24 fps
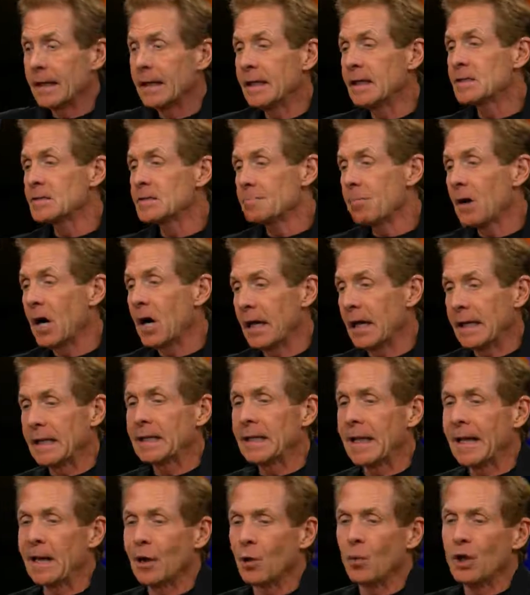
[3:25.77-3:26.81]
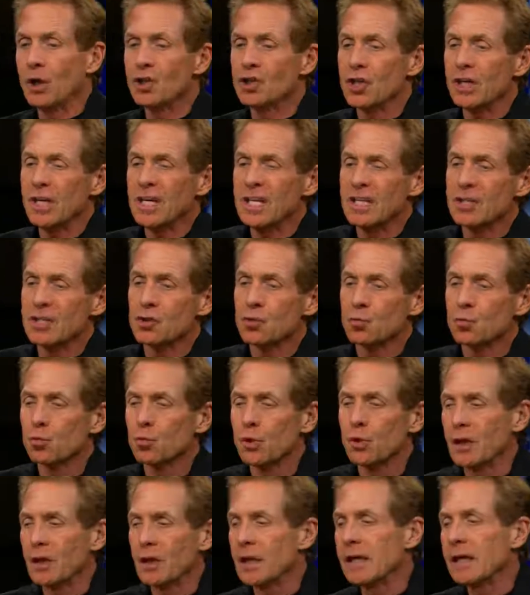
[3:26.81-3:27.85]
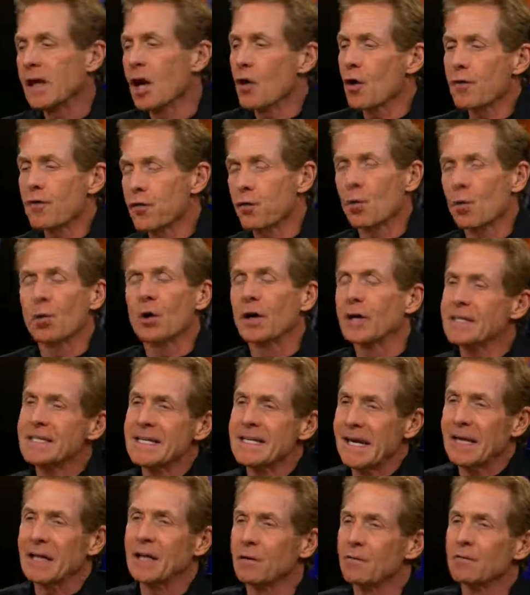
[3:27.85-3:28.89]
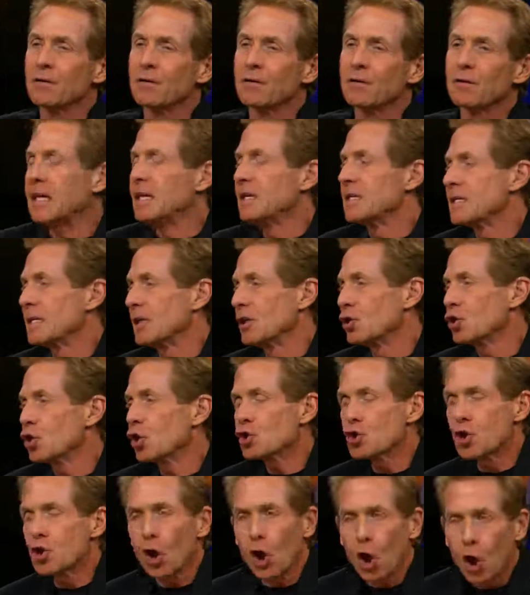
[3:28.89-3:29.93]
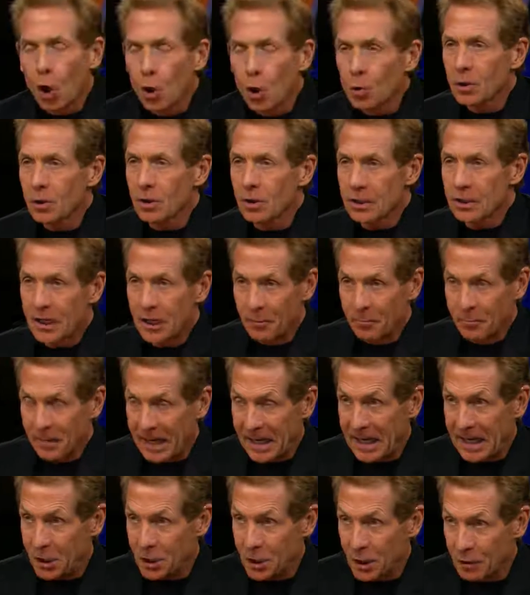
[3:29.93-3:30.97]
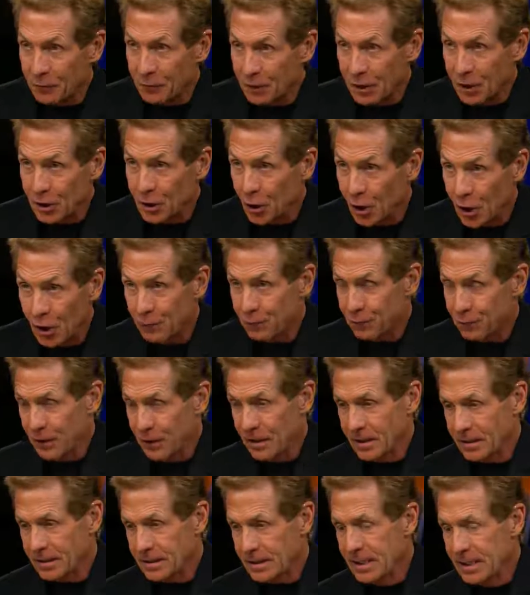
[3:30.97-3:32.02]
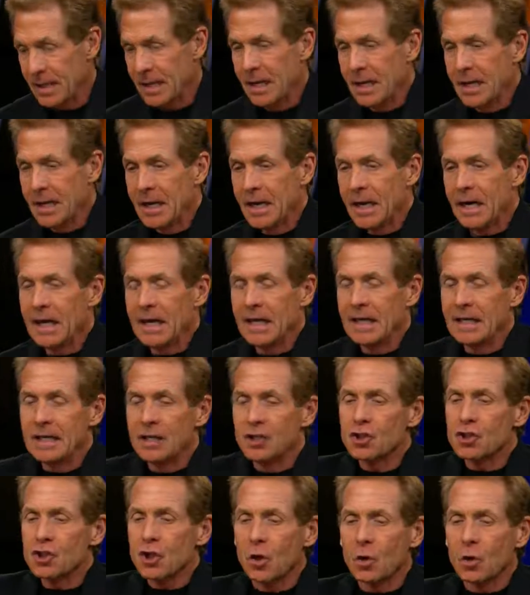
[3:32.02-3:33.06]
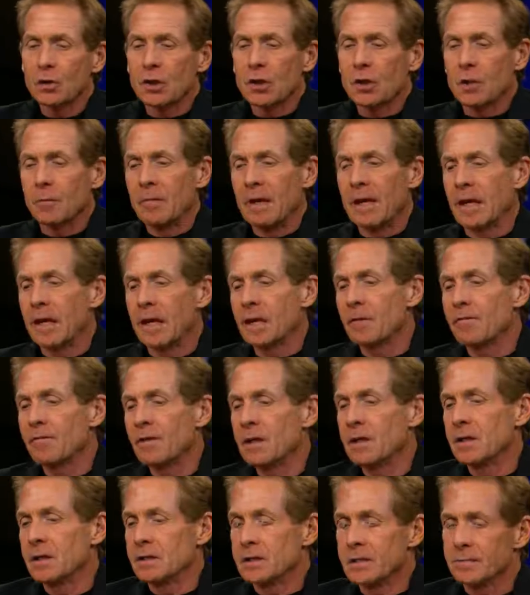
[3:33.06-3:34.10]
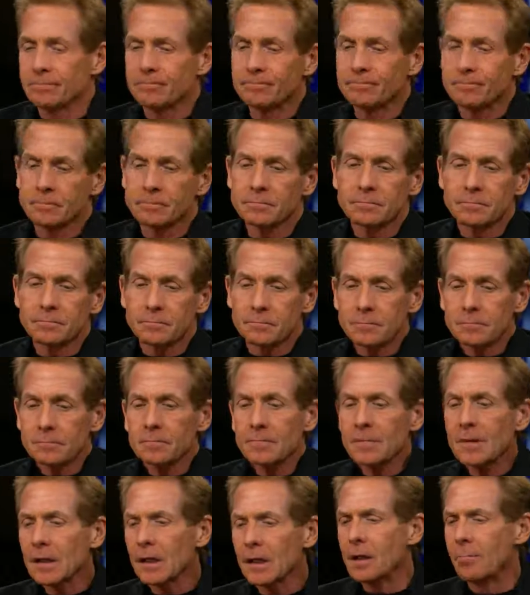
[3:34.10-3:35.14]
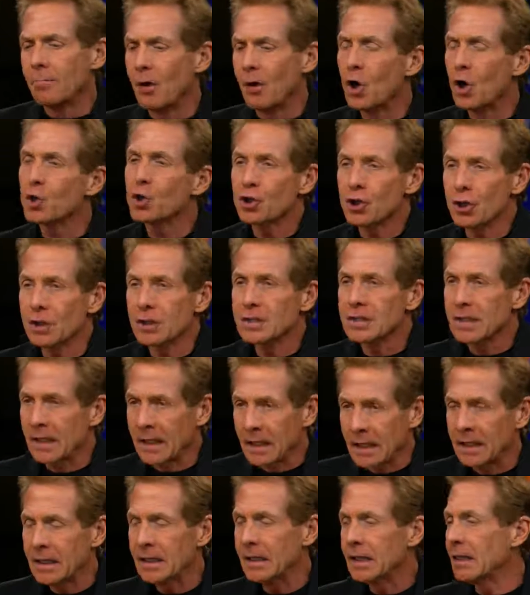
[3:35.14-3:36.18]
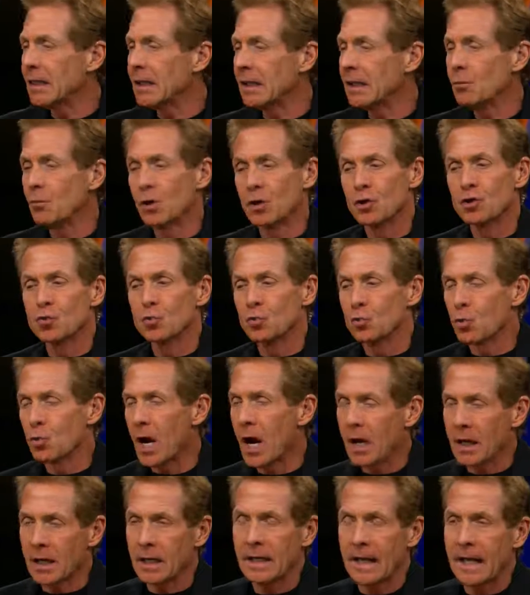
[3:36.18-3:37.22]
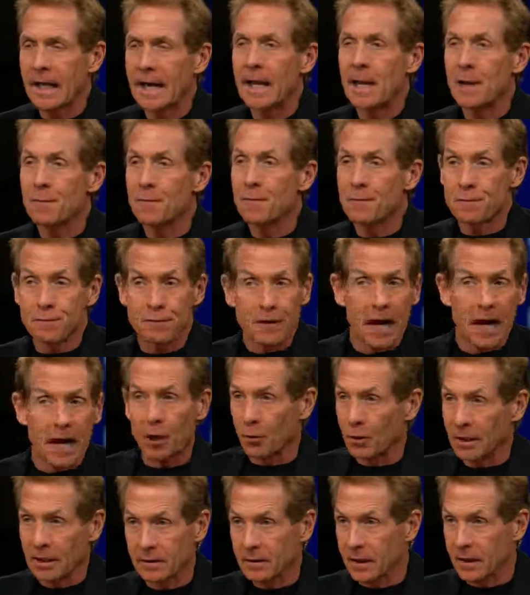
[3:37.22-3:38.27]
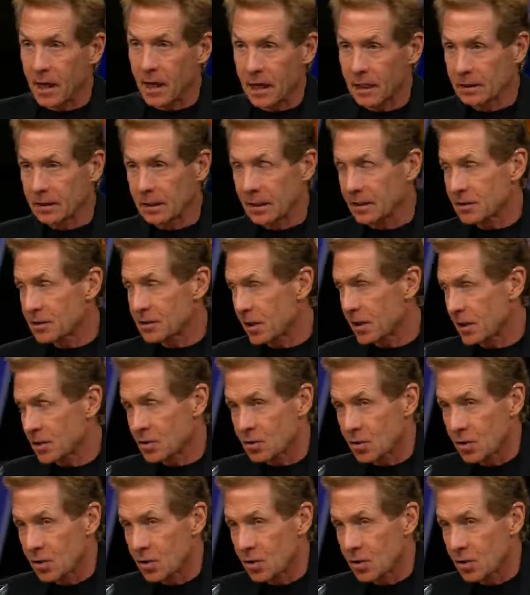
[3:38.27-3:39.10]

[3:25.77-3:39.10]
And his body language is really authoritative, like he is in total command of the offense and in total command of his emotions. He was rocking and firing in the highlights I